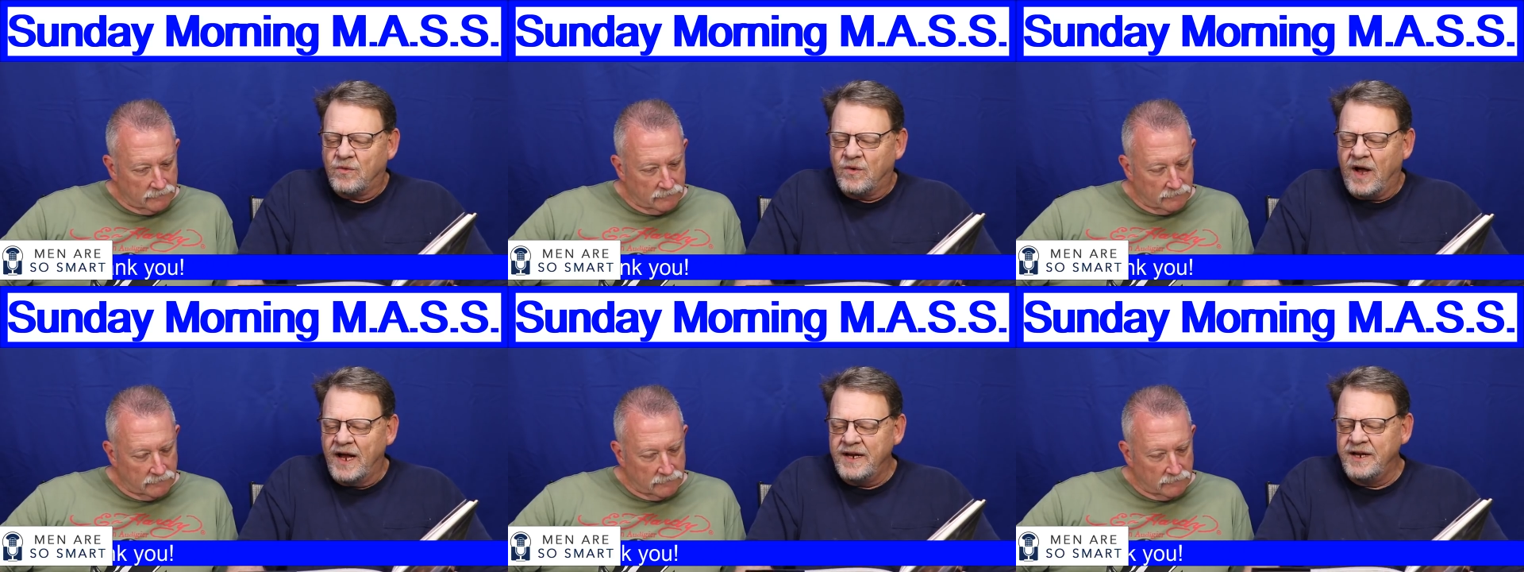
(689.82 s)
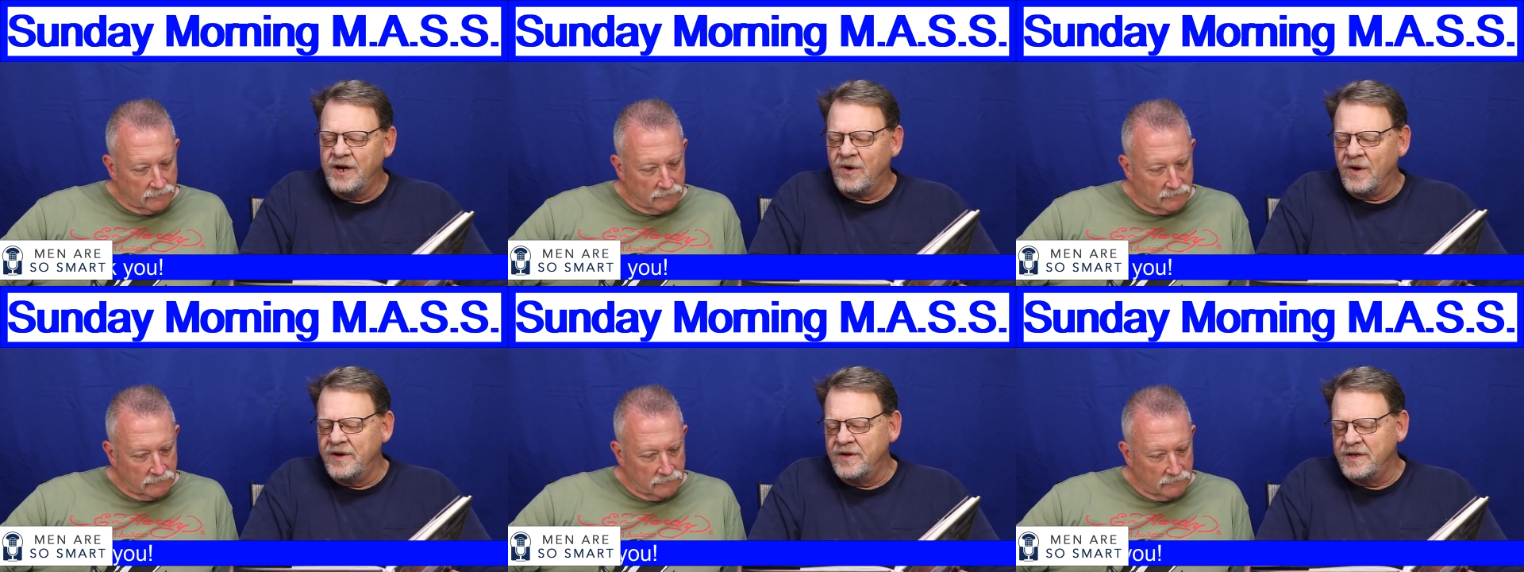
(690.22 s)
Speaker 1: right
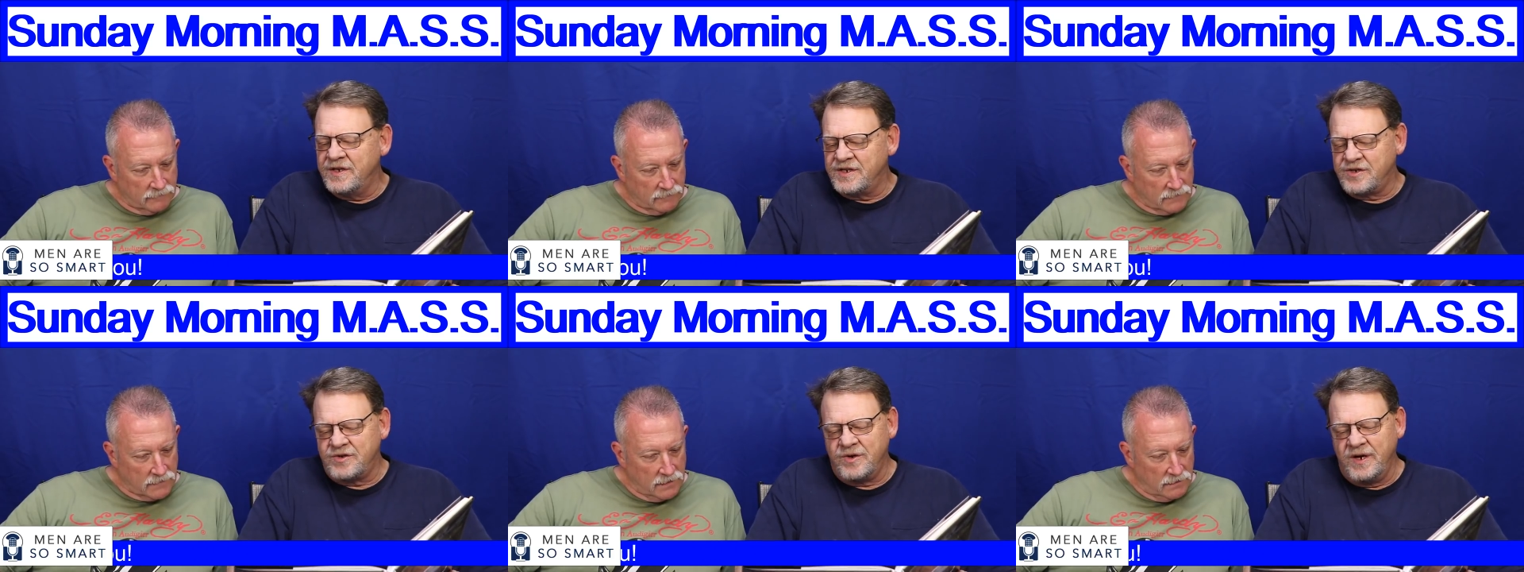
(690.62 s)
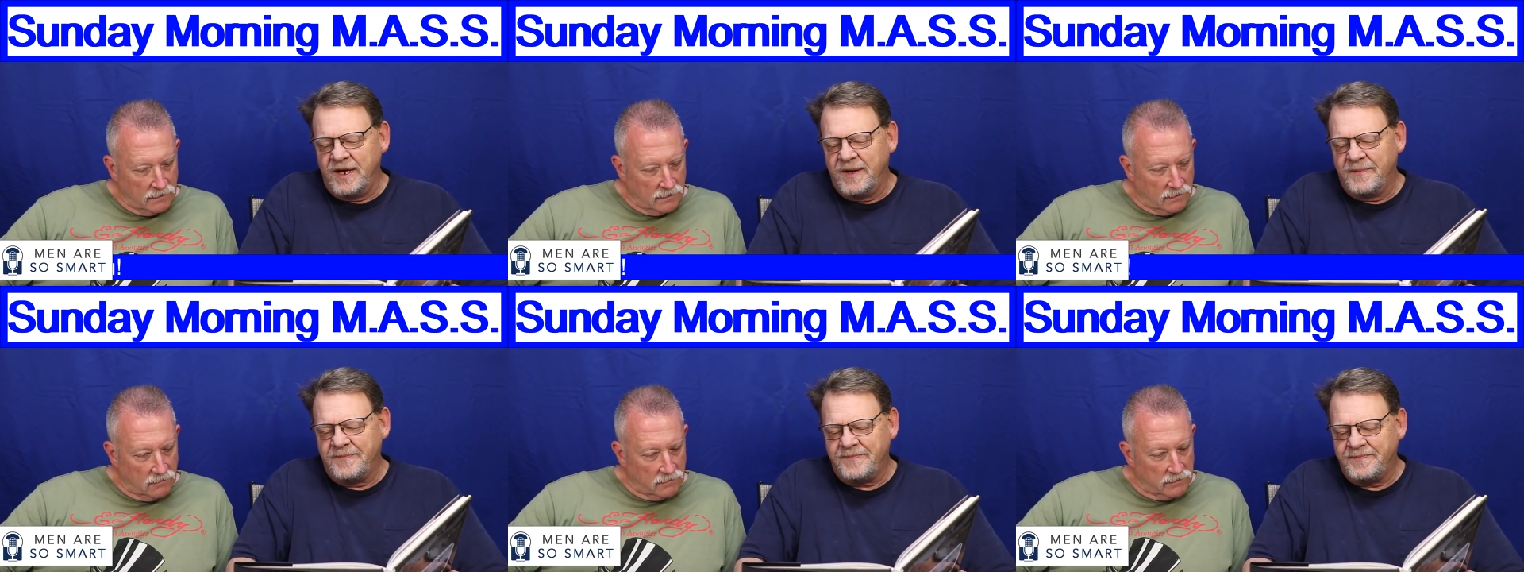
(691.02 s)
here under this
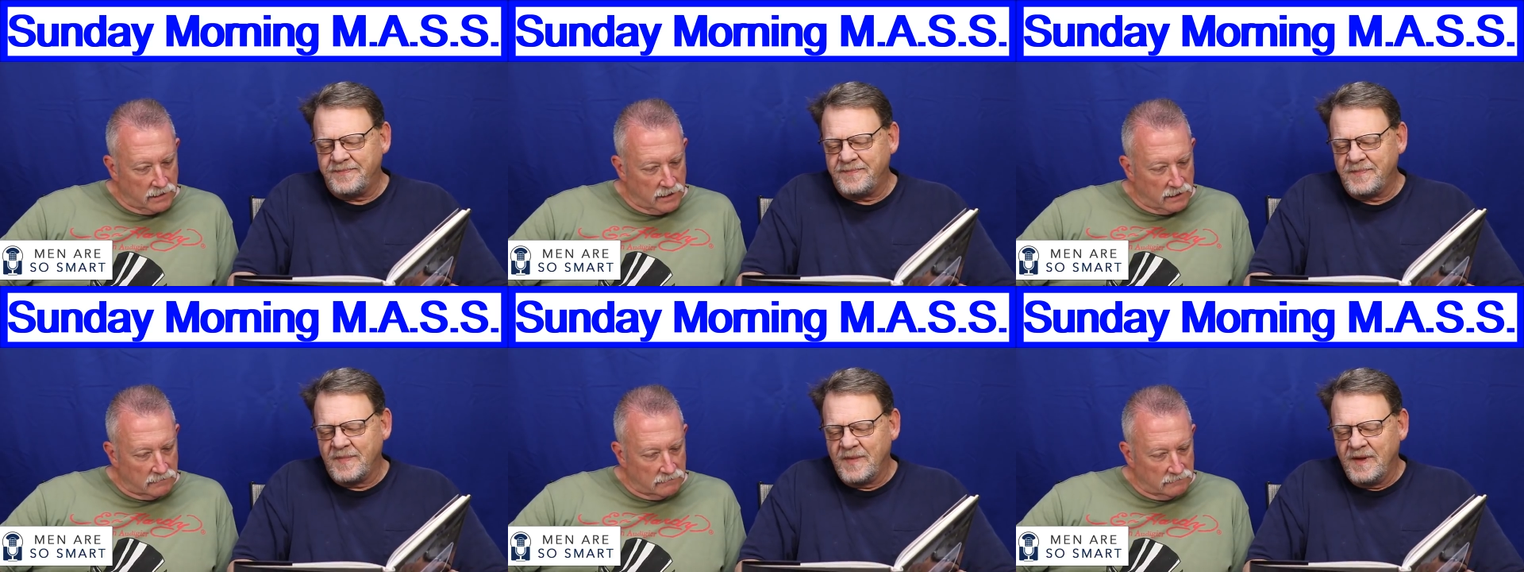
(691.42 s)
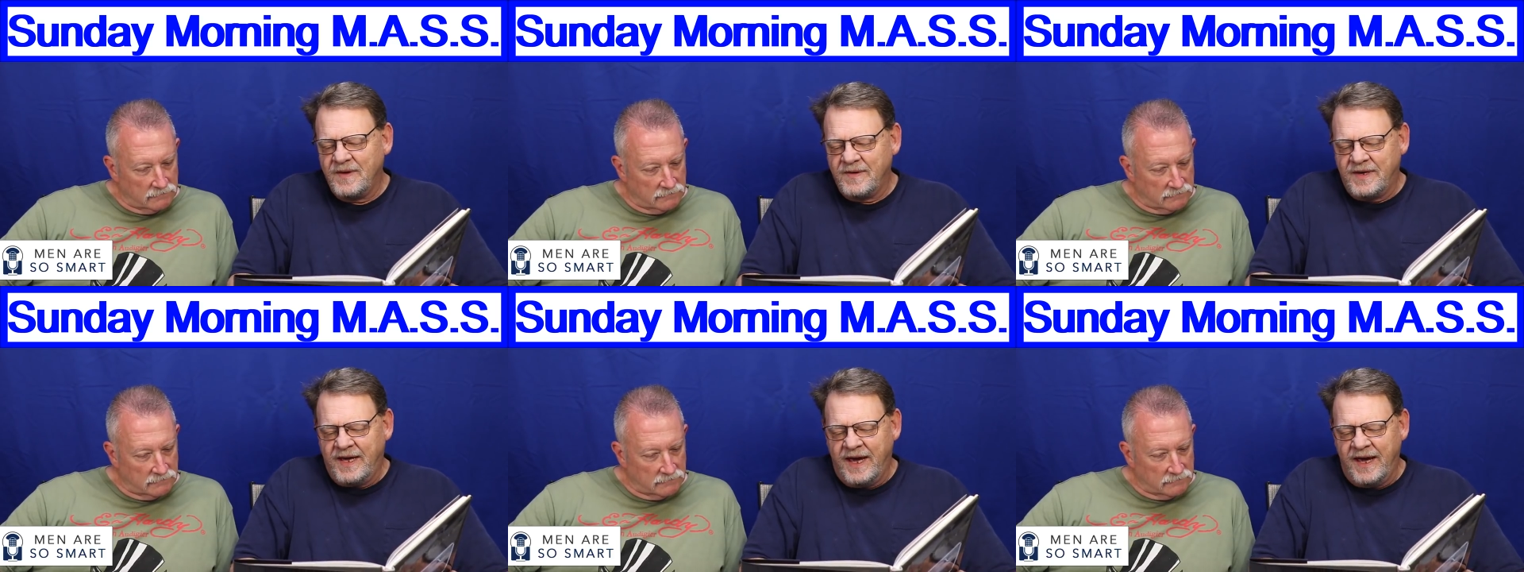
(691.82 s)
tree.
Speaker 2: Oh, yeah.
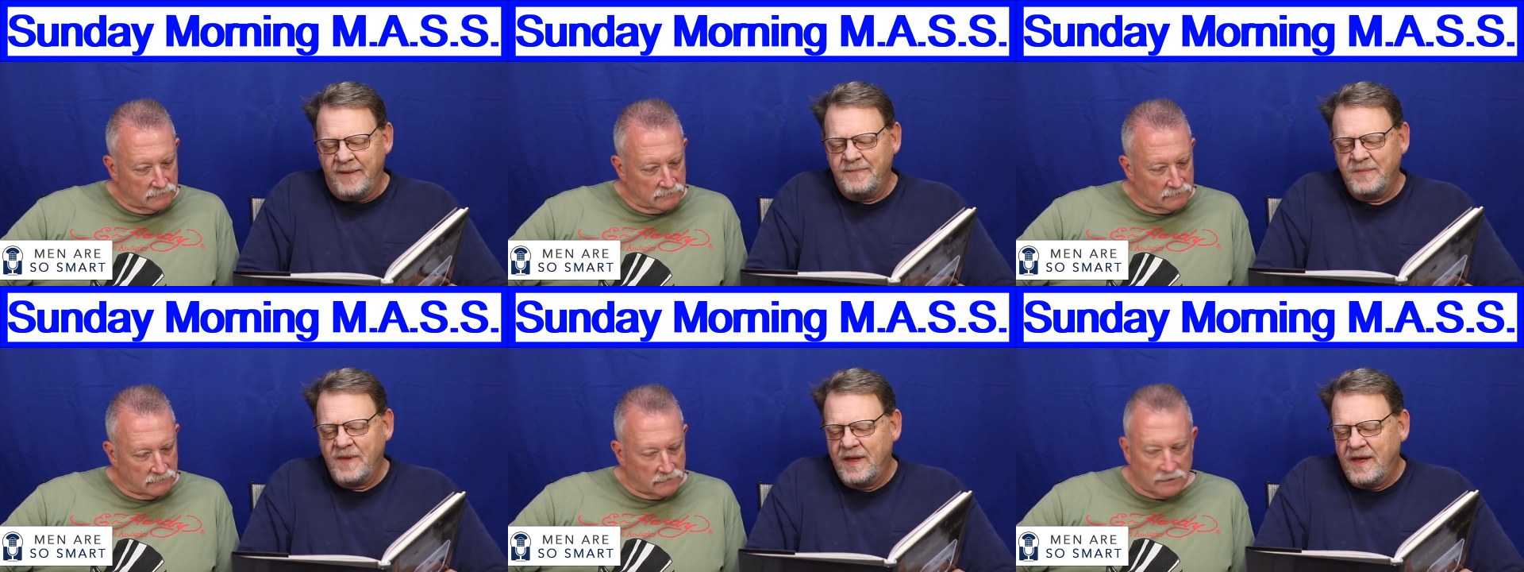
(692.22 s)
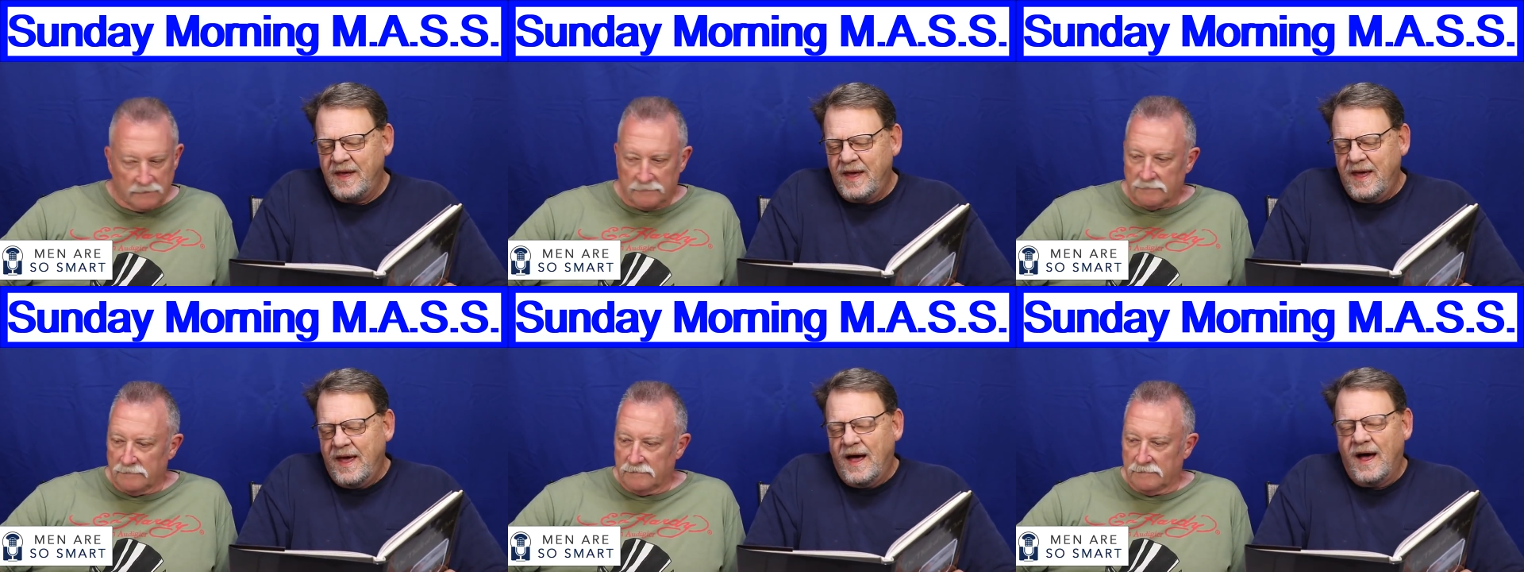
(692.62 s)
Speaker 1: Okay? Yep.